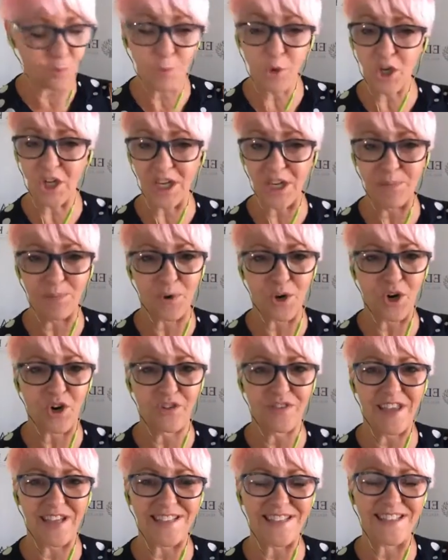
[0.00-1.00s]
bookkeeper,
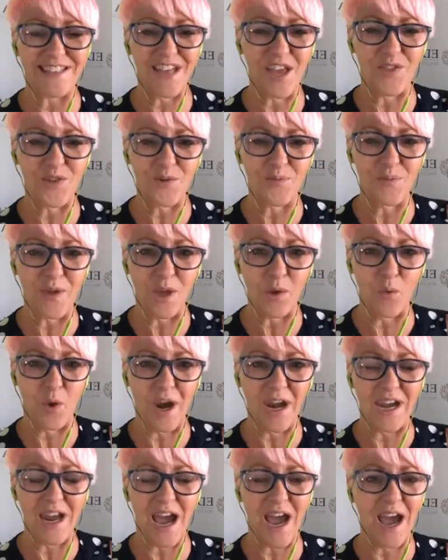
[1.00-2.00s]
that's another big
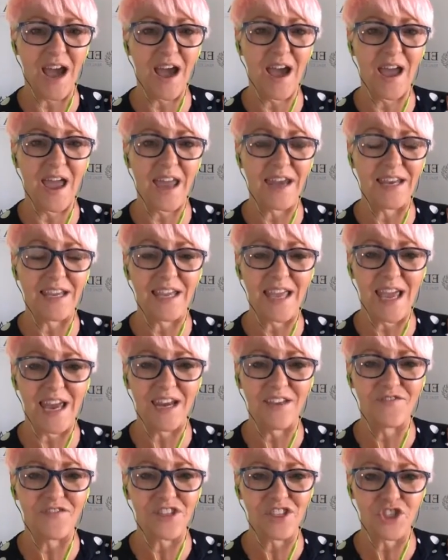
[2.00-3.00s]
one. And again,
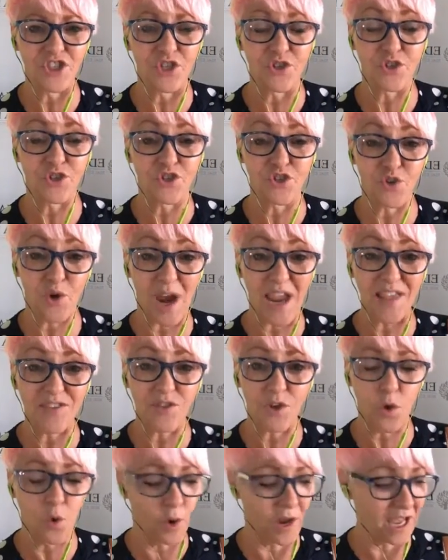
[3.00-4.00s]
if it's your
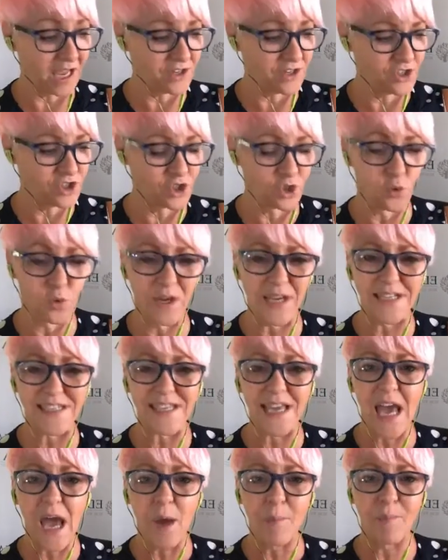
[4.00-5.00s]
strength, go ahead and do it.
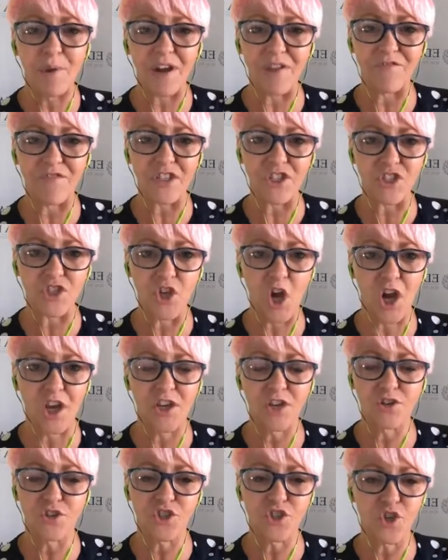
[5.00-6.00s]
But if it's not
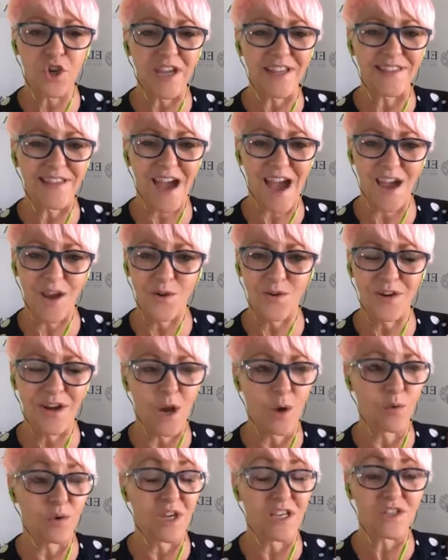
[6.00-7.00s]
your strength, hire it
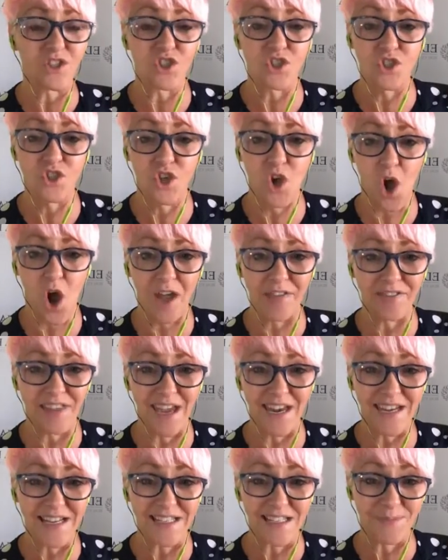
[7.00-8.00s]
out. It's not
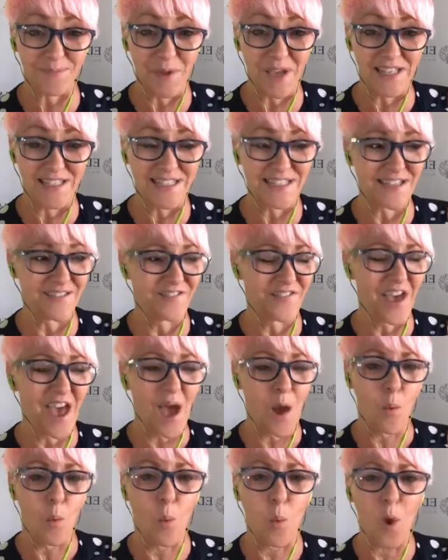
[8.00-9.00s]
that expensive.
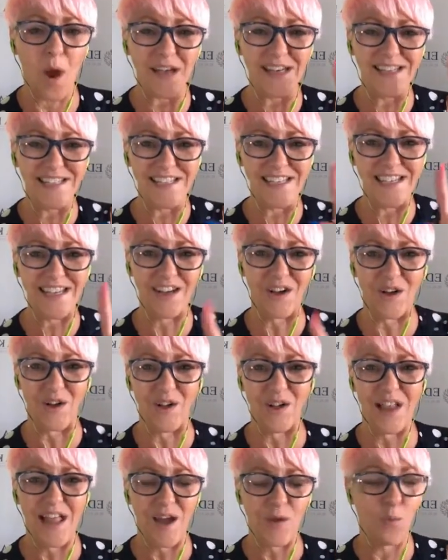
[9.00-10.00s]
One
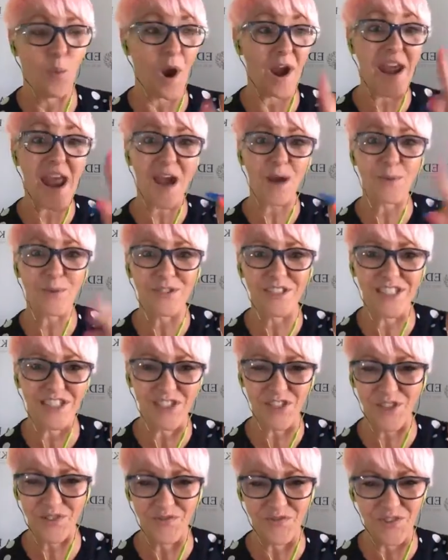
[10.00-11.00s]
deal, one
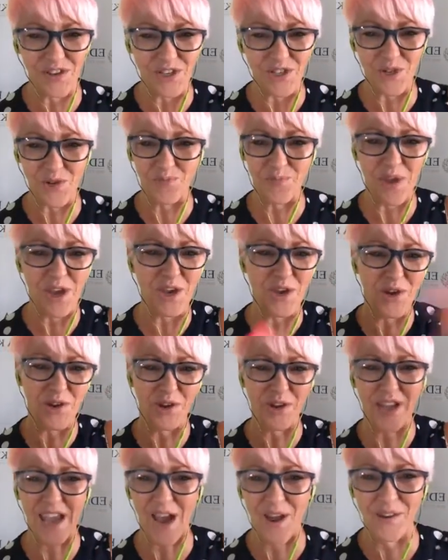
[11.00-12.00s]
acquisition fee should pay your
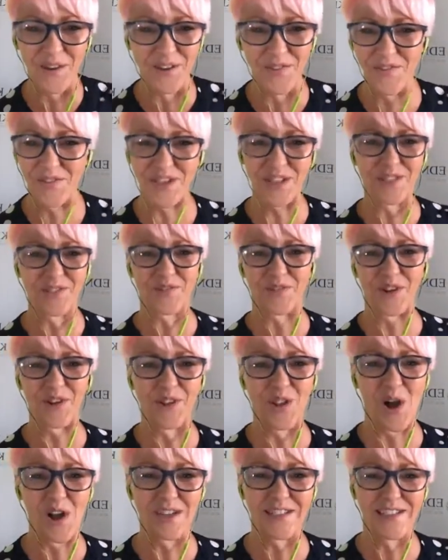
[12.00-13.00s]
accounting fees for a
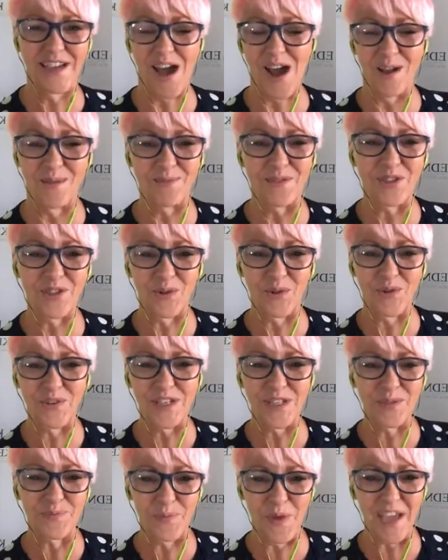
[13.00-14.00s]
long time. So
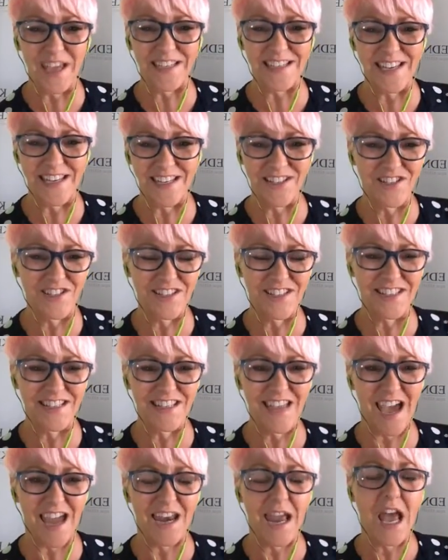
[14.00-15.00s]
just pay attention to
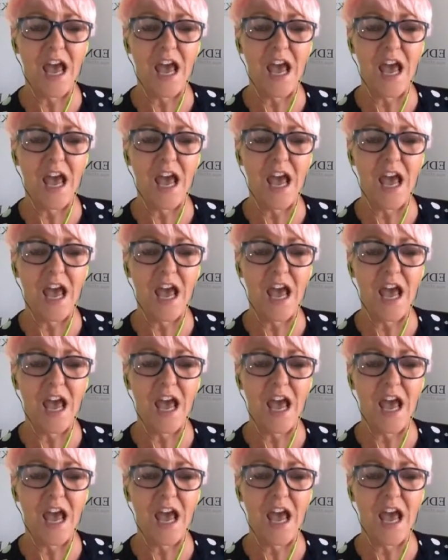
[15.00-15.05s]
that.